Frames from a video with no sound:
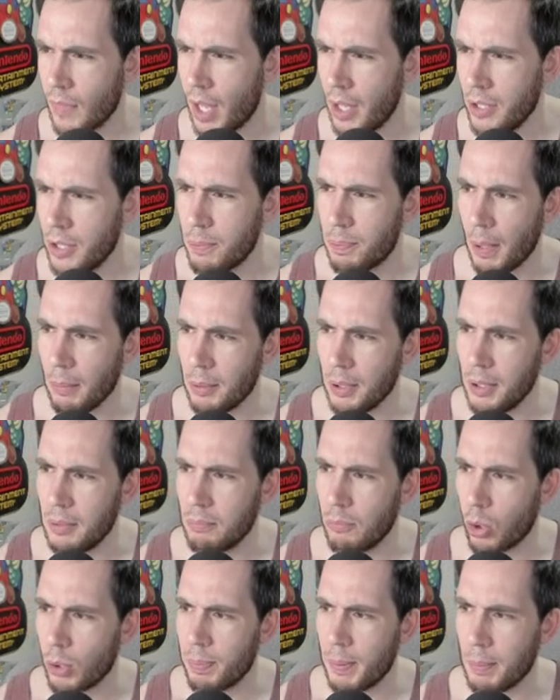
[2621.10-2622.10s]
You probably
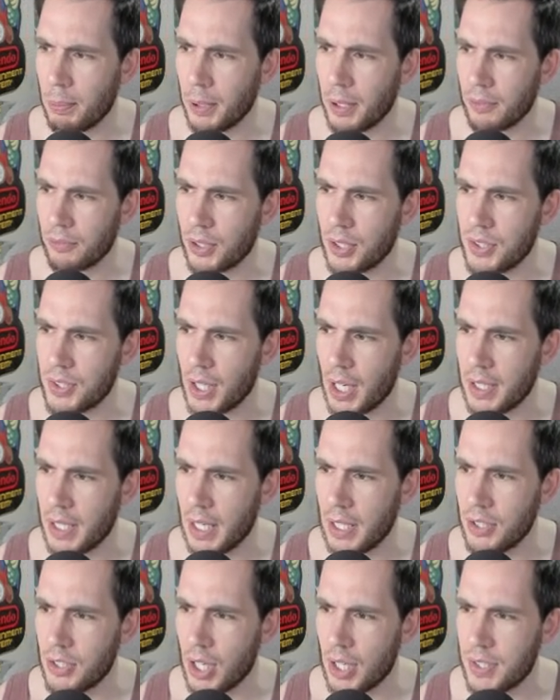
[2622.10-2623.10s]
more people here have consigned
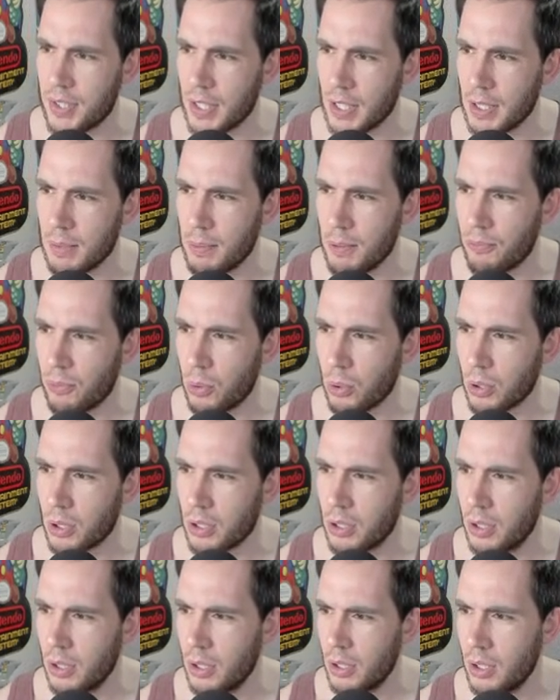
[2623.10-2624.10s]
to HJ 6 before.